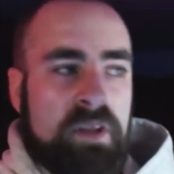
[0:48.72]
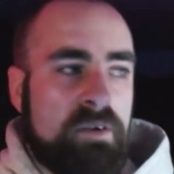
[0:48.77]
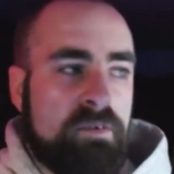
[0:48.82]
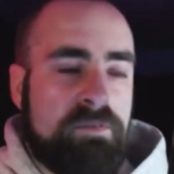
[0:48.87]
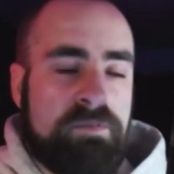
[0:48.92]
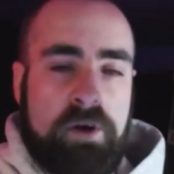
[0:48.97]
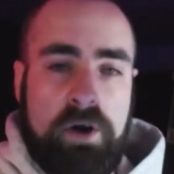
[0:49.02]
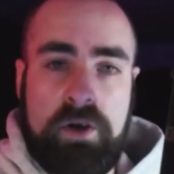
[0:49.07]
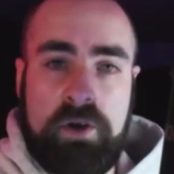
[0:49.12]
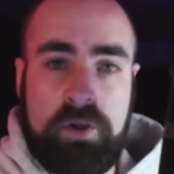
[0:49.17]

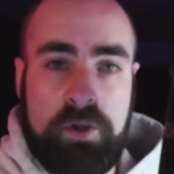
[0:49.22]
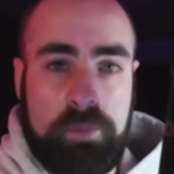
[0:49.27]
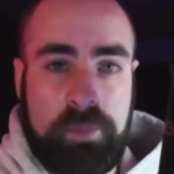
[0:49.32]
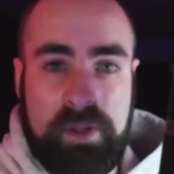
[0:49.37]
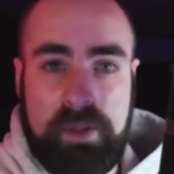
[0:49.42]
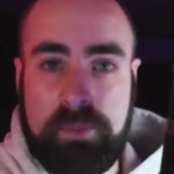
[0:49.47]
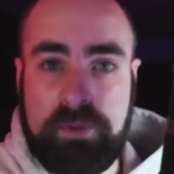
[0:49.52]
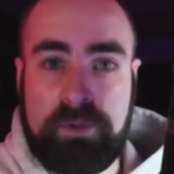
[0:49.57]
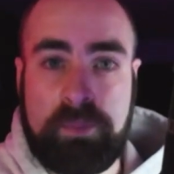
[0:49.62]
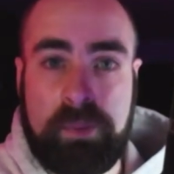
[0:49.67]
find other
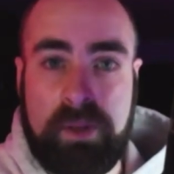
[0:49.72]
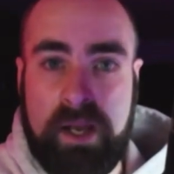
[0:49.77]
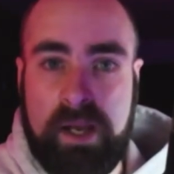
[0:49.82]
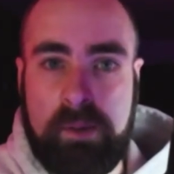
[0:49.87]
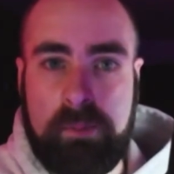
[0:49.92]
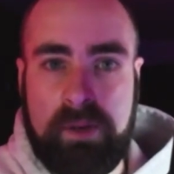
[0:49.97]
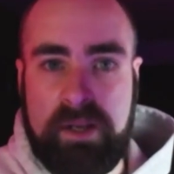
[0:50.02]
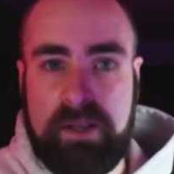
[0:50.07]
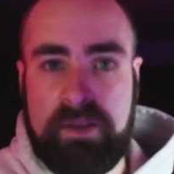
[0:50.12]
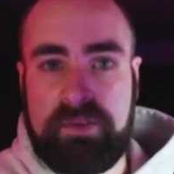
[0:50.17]
people to play
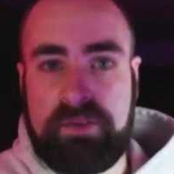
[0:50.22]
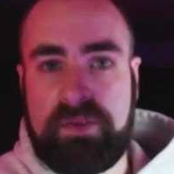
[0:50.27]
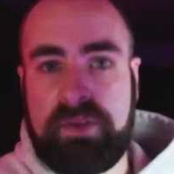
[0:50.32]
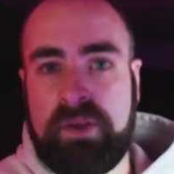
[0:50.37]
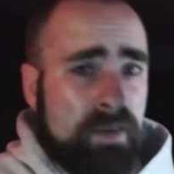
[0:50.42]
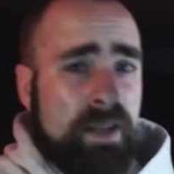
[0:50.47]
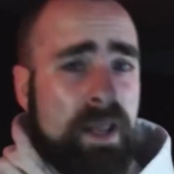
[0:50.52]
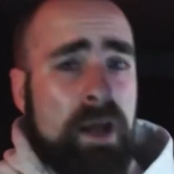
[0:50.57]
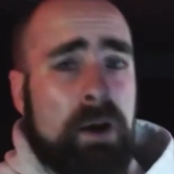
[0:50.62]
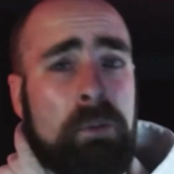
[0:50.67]
with.
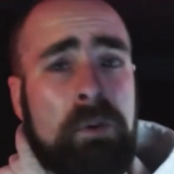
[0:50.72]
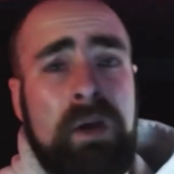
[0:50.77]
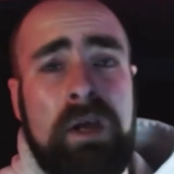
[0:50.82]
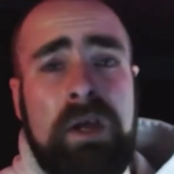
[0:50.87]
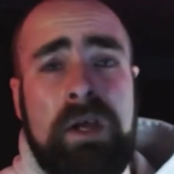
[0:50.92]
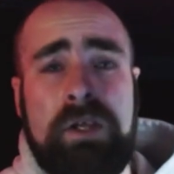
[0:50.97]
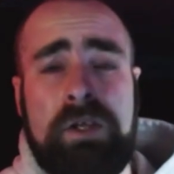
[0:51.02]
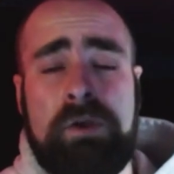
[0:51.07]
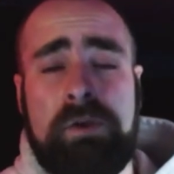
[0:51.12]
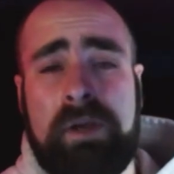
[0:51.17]
Now,
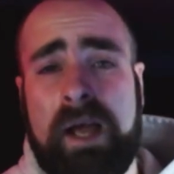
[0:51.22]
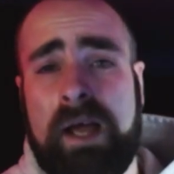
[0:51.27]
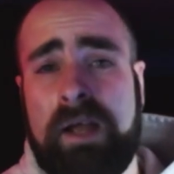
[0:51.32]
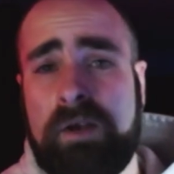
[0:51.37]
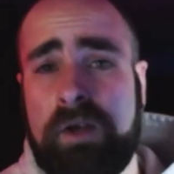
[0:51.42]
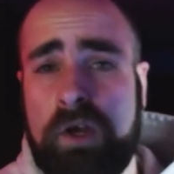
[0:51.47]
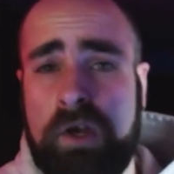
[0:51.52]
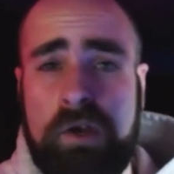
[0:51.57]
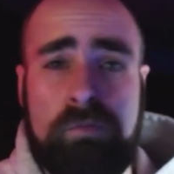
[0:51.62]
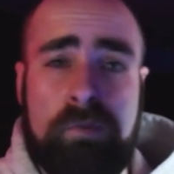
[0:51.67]
you
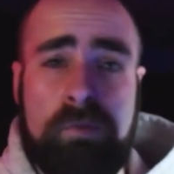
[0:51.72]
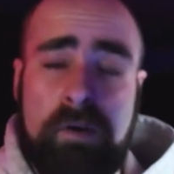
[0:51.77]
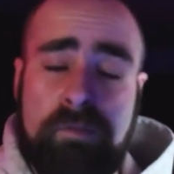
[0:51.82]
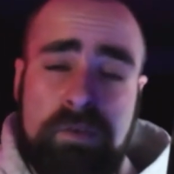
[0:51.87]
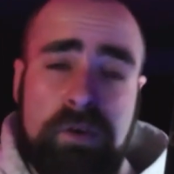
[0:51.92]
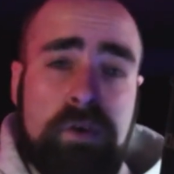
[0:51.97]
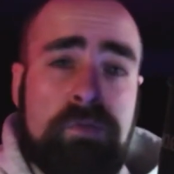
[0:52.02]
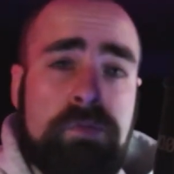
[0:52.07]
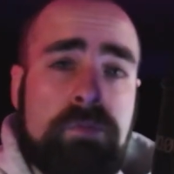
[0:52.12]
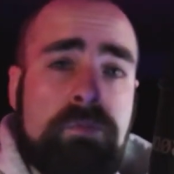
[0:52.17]
can earn
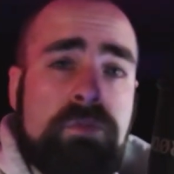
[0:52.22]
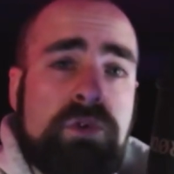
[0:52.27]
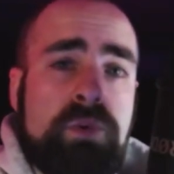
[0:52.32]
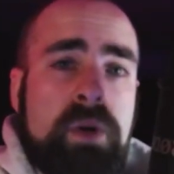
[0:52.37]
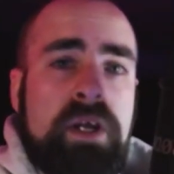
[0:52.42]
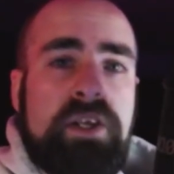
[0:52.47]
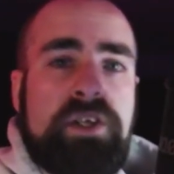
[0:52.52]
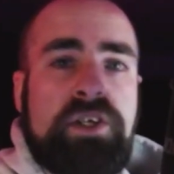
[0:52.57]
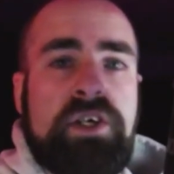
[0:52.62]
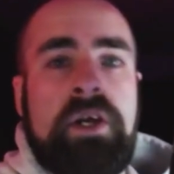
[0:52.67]
revenue from
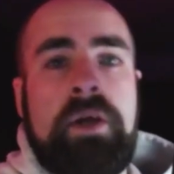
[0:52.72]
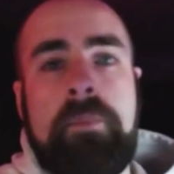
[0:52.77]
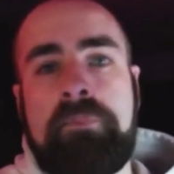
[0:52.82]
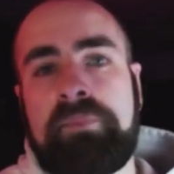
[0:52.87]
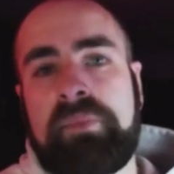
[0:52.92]
Twitch.